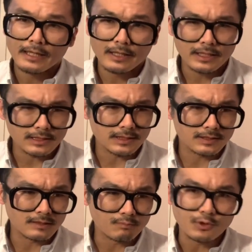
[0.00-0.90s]
This is the
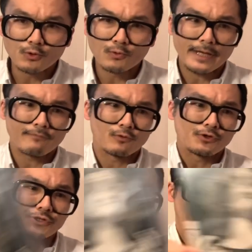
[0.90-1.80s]
Blu-ray
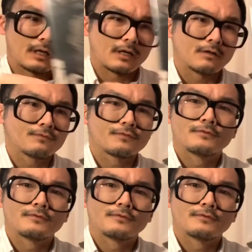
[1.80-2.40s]
version of